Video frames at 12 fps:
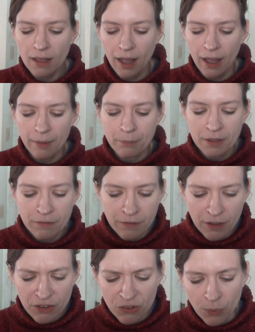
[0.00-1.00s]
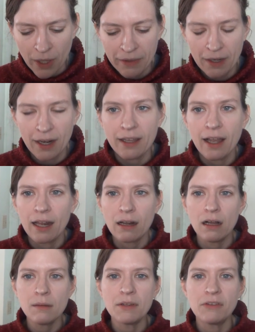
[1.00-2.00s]
The first one that I got
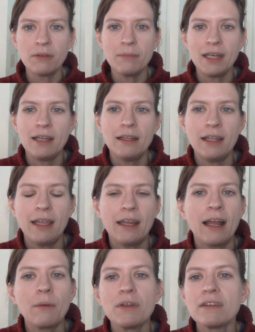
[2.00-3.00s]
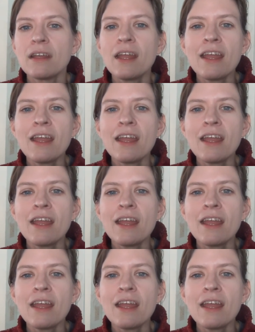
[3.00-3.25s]
almost immediately, and I was